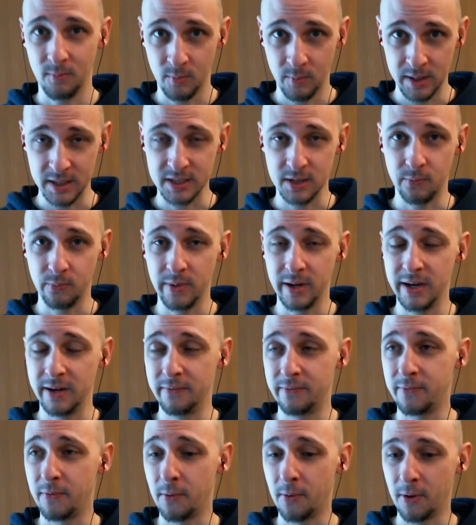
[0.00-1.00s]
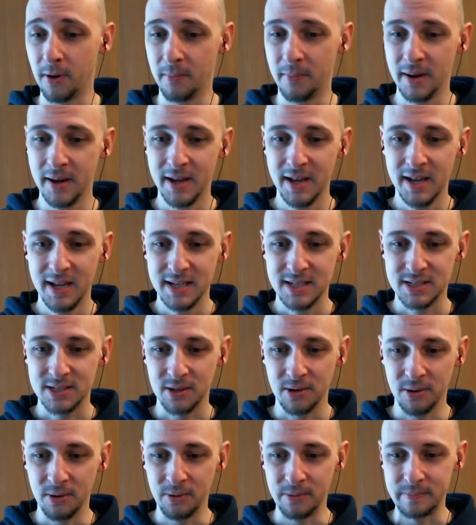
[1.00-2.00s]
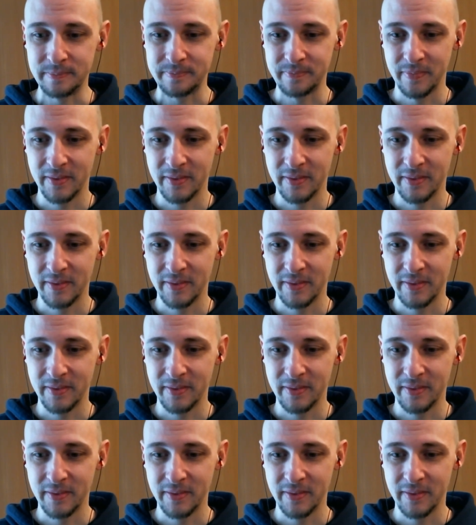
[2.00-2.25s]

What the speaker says: it's in written form. So